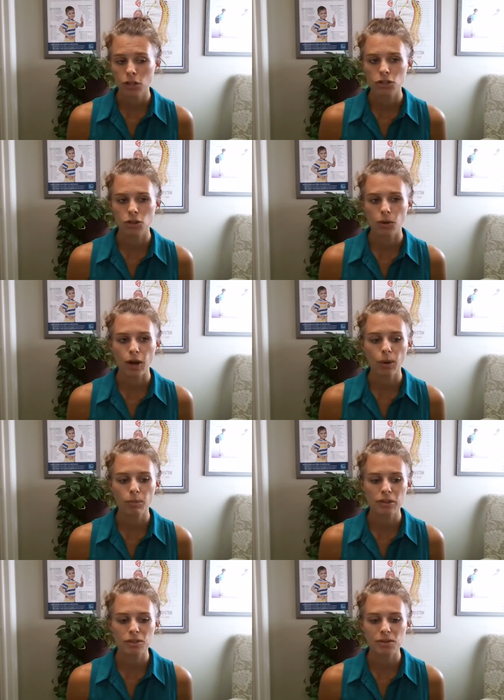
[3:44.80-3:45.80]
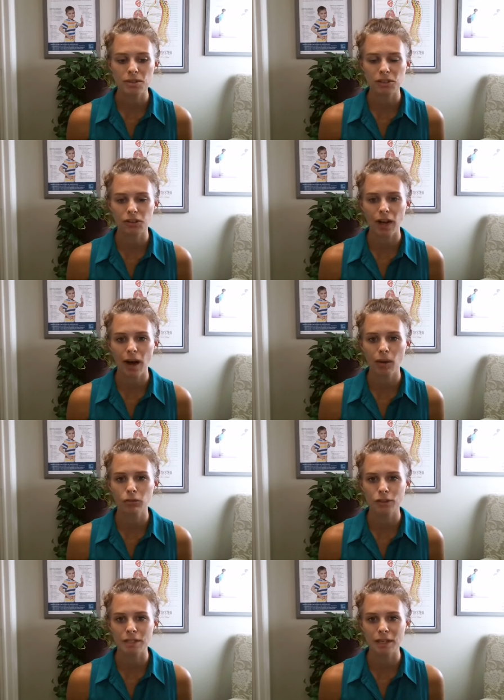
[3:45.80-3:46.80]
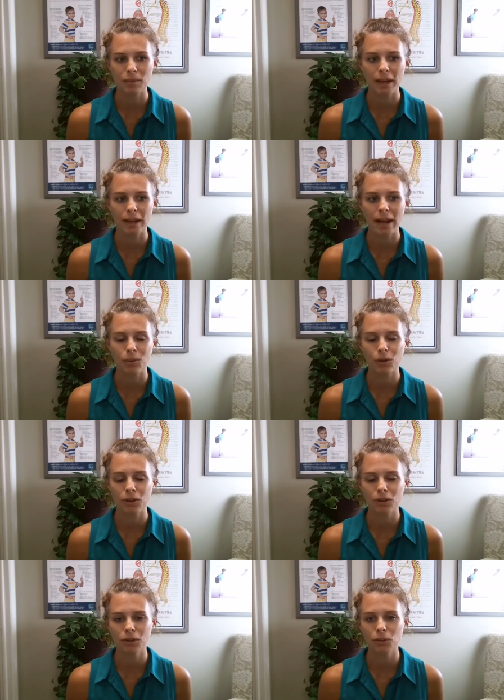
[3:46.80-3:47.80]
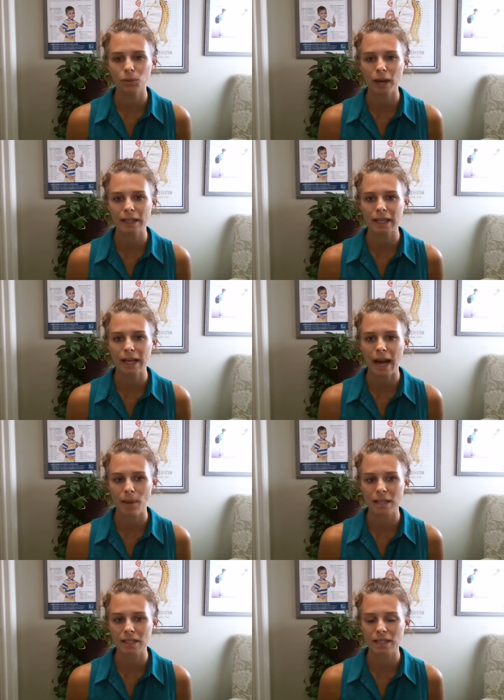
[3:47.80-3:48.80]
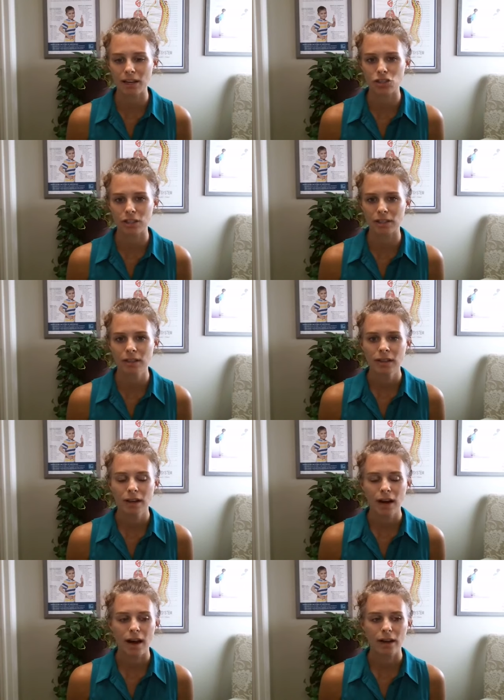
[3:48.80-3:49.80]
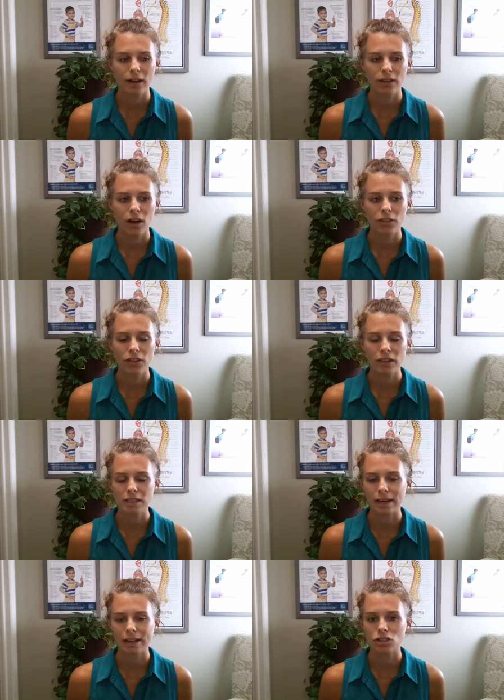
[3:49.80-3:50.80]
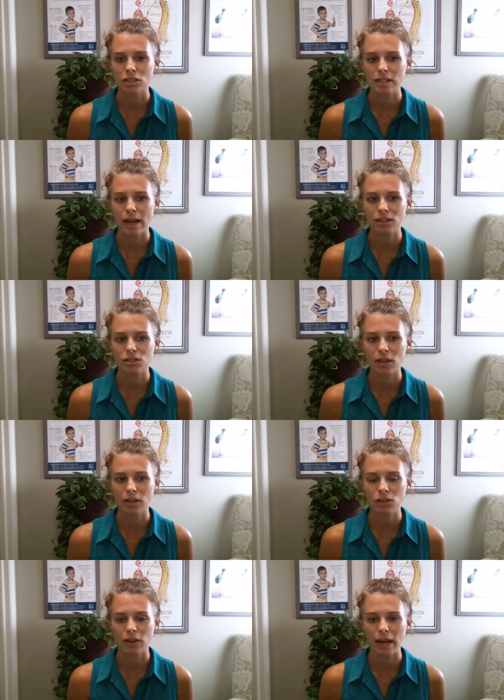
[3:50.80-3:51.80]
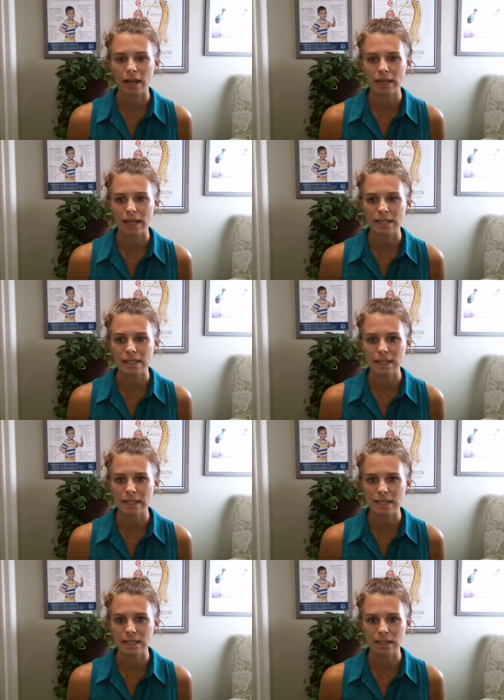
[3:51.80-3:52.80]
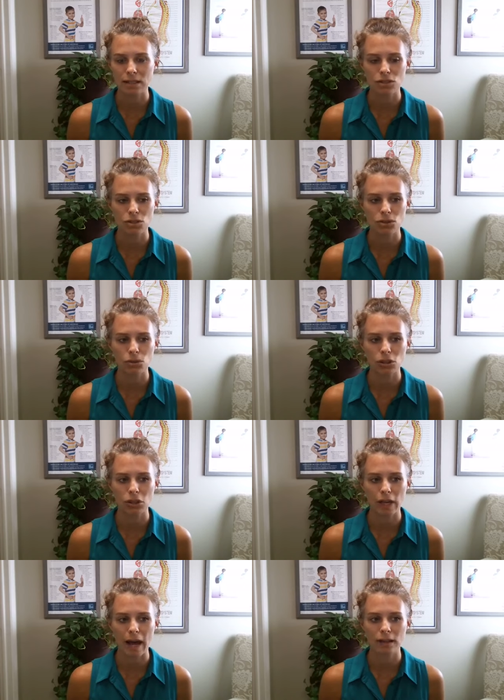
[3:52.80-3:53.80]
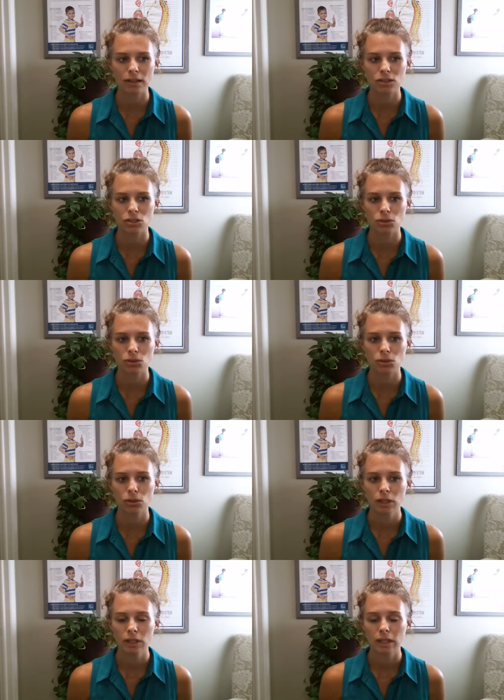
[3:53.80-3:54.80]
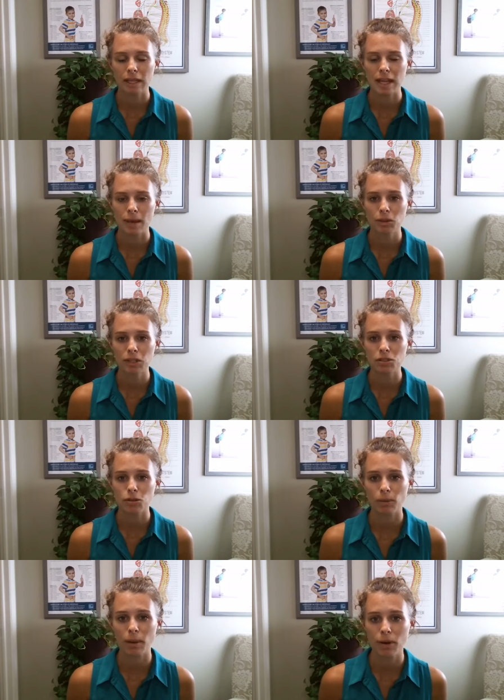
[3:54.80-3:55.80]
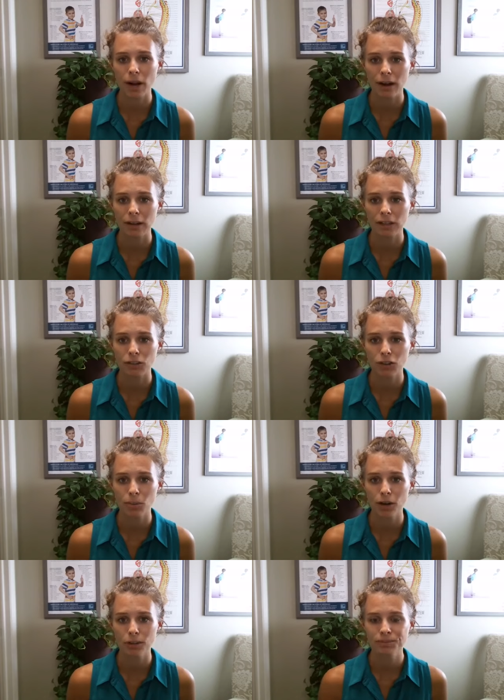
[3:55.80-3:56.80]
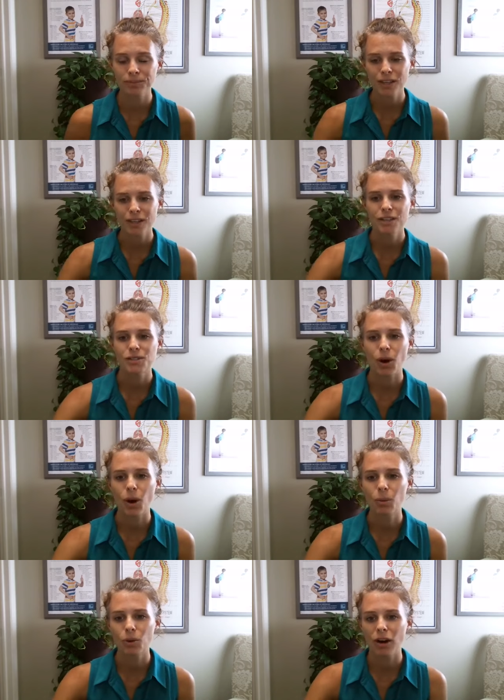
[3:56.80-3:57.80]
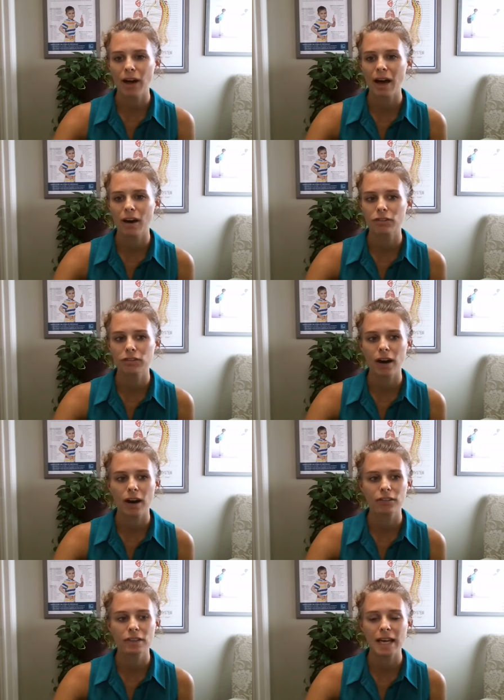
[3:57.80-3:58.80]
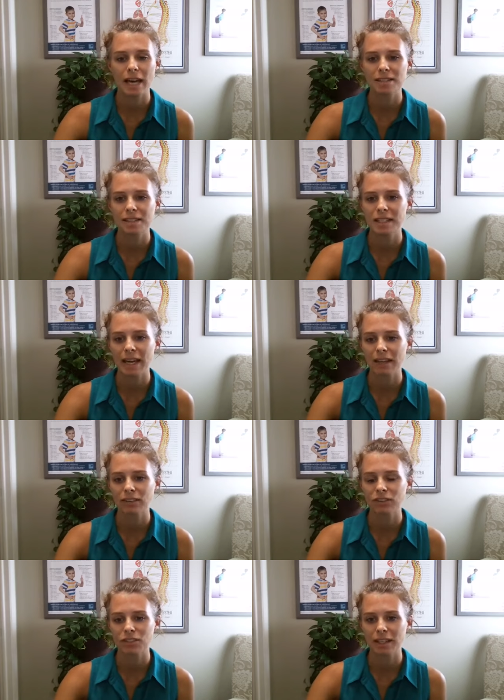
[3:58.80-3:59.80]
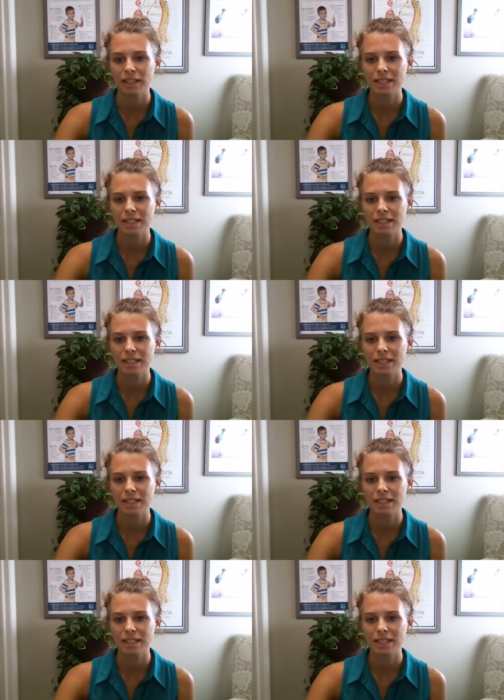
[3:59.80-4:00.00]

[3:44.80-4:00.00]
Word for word: So I hope this was a little helpful tidbit. I will write in the comment section uh, all the things that I just said so that you've got it nice and easy to look at to next time you need to remember how to heal your burn. So I hope you all have a fantastic day. Looks like